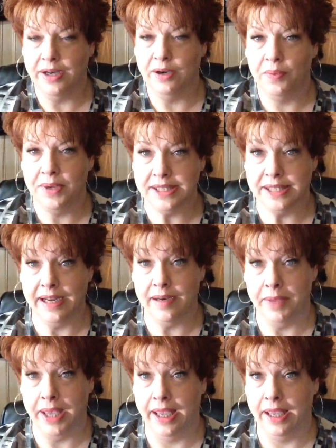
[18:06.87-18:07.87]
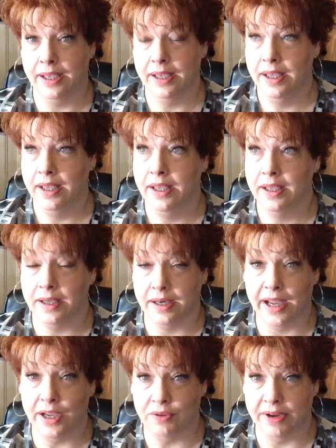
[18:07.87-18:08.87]
always say to me, "Good
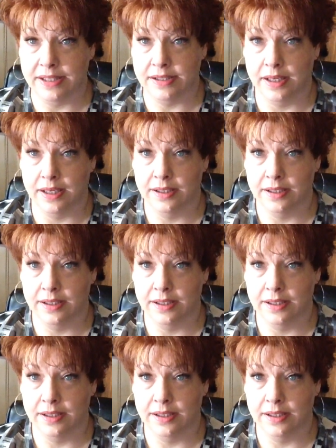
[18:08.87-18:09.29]
night, Gracie."